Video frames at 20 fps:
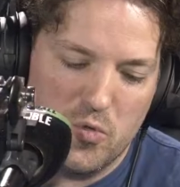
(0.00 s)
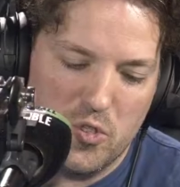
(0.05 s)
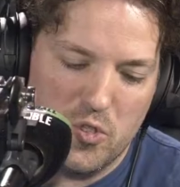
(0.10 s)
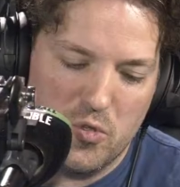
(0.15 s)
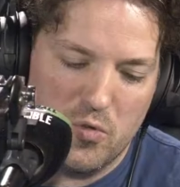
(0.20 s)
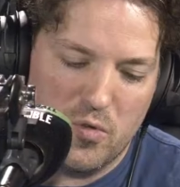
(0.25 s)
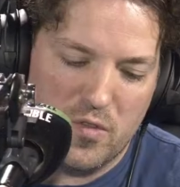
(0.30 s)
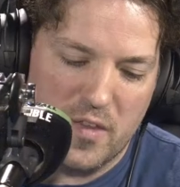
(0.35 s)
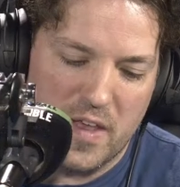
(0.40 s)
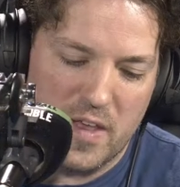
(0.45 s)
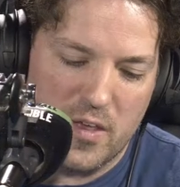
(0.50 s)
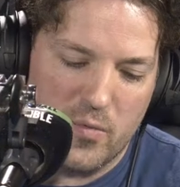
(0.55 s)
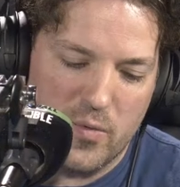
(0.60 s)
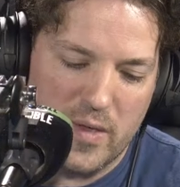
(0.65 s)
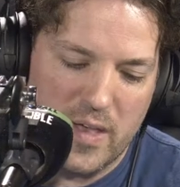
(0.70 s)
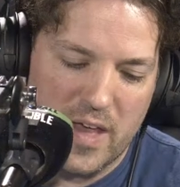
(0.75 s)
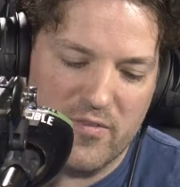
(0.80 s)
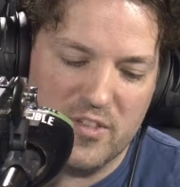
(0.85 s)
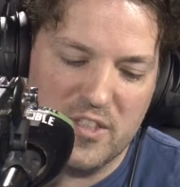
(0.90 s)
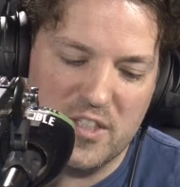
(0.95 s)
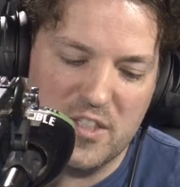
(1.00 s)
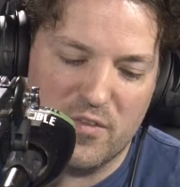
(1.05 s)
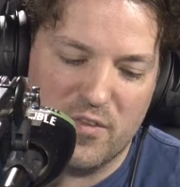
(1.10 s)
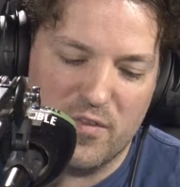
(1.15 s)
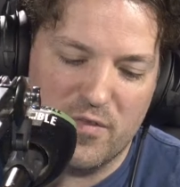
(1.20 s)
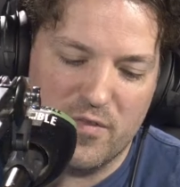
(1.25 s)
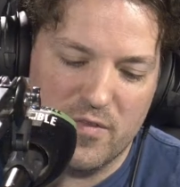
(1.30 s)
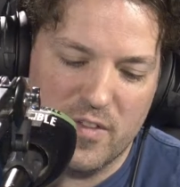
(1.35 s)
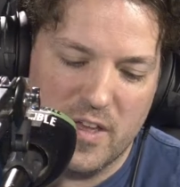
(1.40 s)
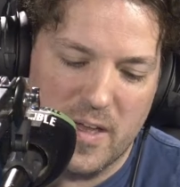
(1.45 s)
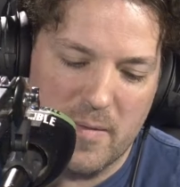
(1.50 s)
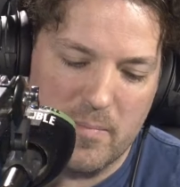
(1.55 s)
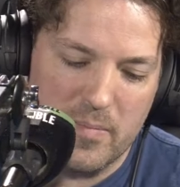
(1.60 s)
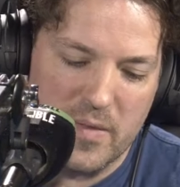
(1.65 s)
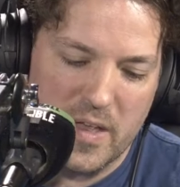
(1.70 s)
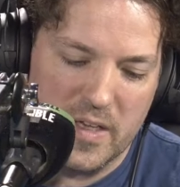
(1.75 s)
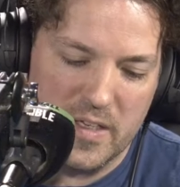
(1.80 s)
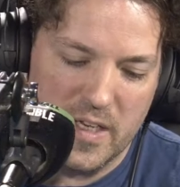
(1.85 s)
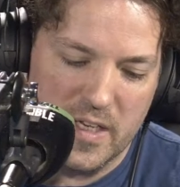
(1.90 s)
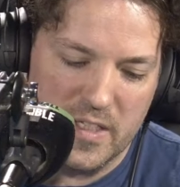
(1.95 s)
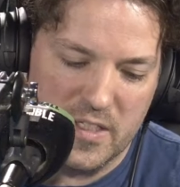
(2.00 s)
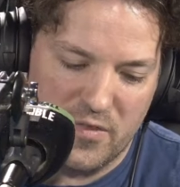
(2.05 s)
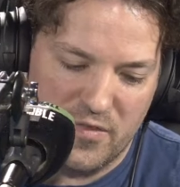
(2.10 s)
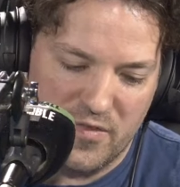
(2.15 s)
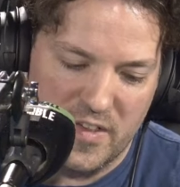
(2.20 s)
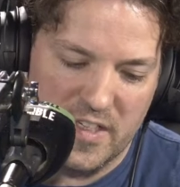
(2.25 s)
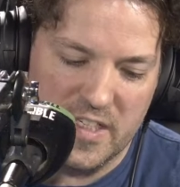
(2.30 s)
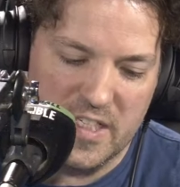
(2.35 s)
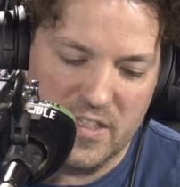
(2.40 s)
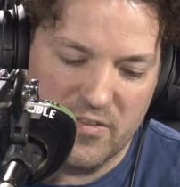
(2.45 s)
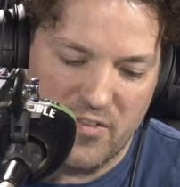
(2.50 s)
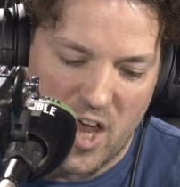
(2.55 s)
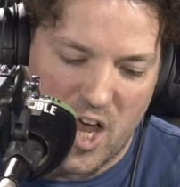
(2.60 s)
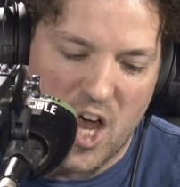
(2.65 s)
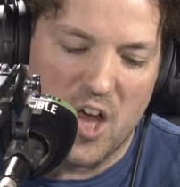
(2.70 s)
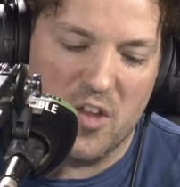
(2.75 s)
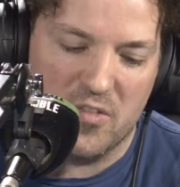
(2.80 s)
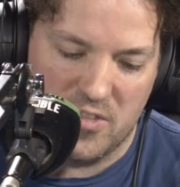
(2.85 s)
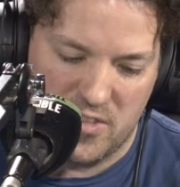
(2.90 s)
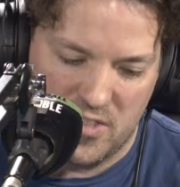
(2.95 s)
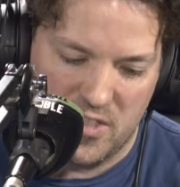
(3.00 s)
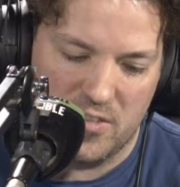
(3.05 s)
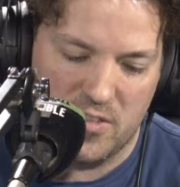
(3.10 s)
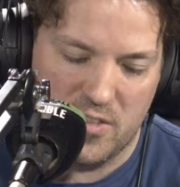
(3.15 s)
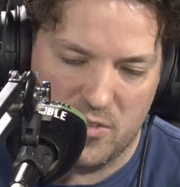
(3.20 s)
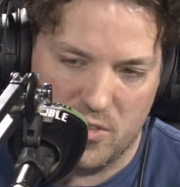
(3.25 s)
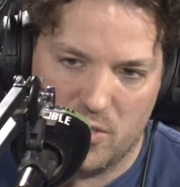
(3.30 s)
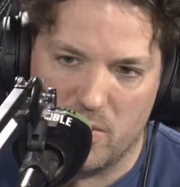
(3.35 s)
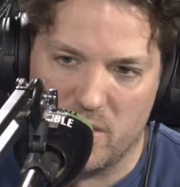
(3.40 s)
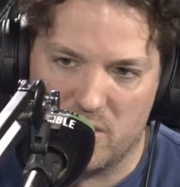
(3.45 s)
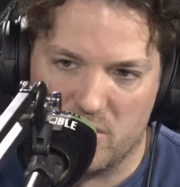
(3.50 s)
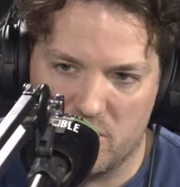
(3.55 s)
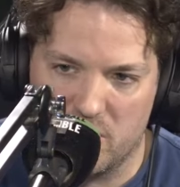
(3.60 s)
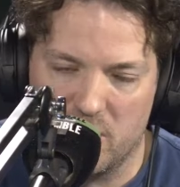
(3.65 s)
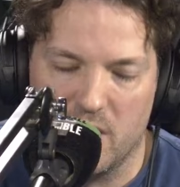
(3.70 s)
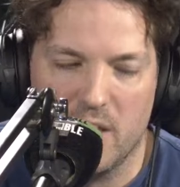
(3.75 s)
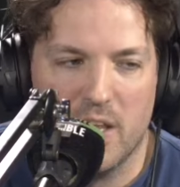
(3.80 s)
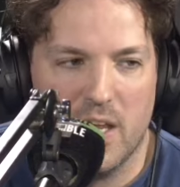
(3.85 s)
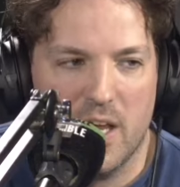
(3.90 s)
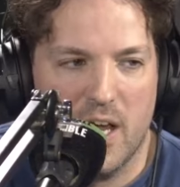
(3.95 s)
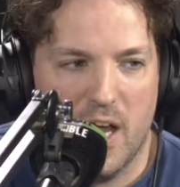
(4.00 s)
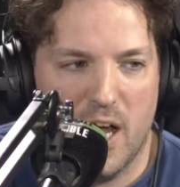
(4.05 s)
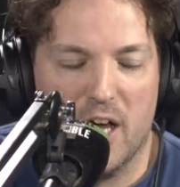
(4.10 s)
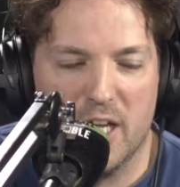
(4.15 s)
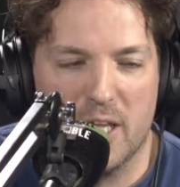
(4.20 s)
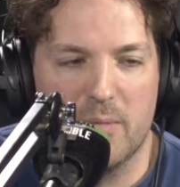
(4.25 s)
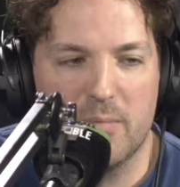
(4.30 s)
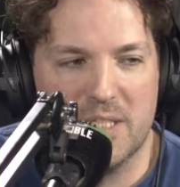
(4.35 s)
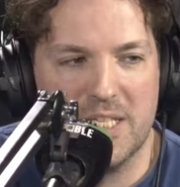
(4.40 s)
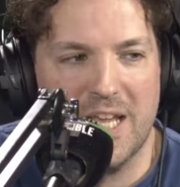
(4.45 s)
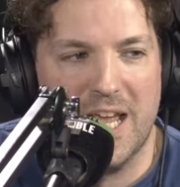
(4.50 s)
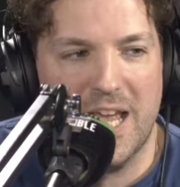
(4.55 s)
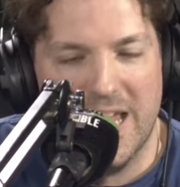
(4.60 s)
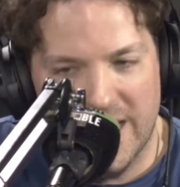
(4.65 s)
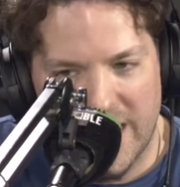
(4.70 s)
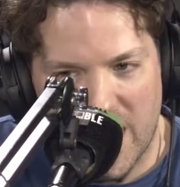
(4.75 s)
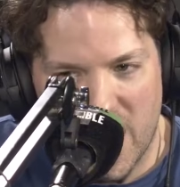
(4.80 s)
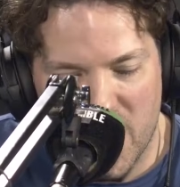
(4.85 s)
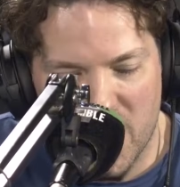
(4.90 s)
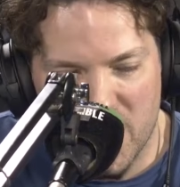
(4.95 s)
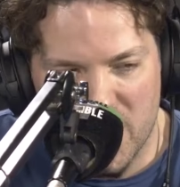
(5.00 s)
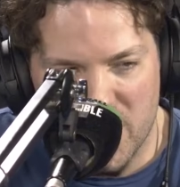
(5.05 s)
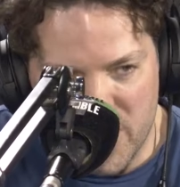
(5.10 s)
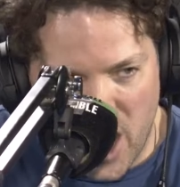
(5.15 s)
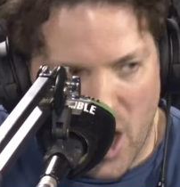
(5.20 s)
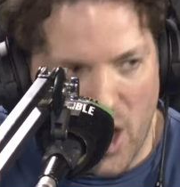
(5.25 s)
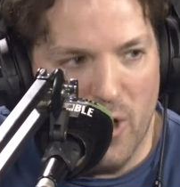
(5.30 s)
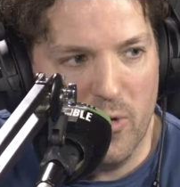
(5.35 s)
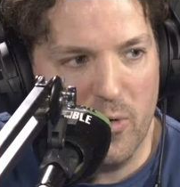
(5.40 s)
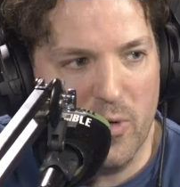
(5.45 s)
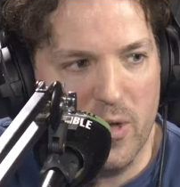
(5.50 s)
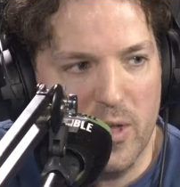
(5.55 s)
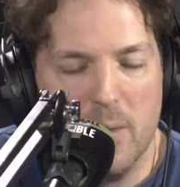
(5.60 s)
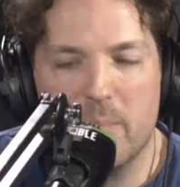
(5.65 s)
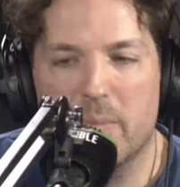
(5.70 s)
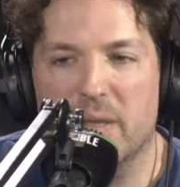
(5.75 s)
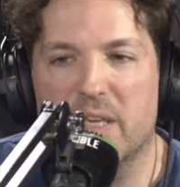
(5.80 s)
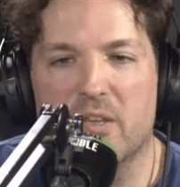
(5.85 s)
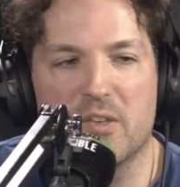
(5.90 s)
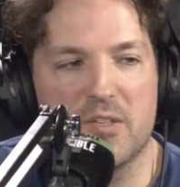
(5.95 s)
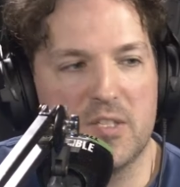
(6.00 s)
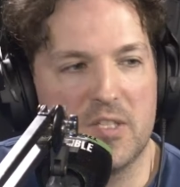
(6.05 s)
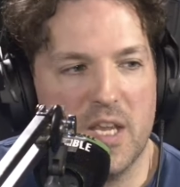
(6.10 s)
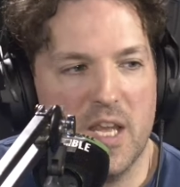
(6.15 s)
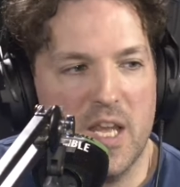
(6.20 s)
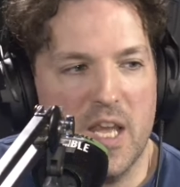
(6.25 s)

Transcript: you think we have a, def, um, a, a, definitive answer to the question? I am saying no. I'm saying I'm